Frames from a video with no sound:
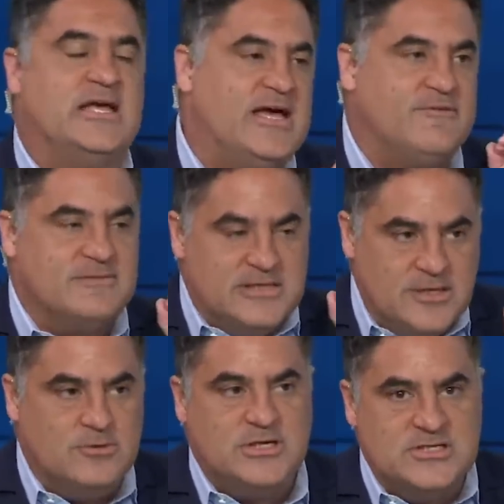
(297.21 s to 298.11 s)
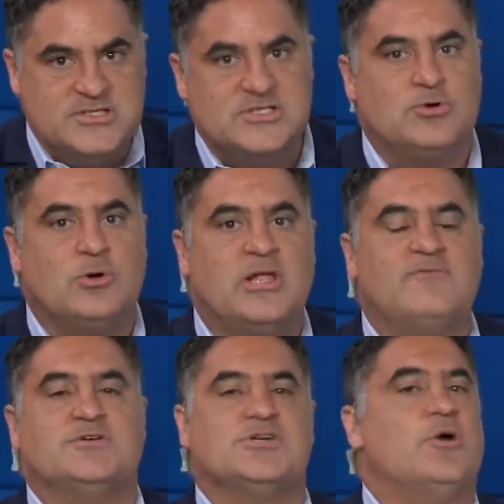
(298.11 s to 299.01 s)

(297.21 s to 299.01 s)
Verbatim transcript: They have literally zero leverage.